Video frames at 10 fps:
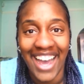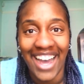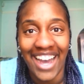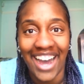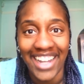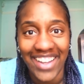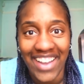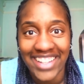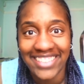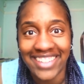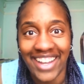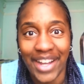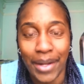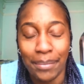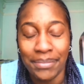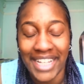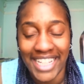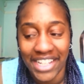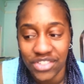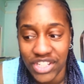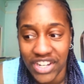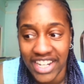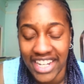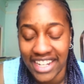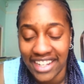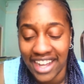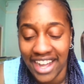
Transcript: Hi guys, um, Ileandra Young here.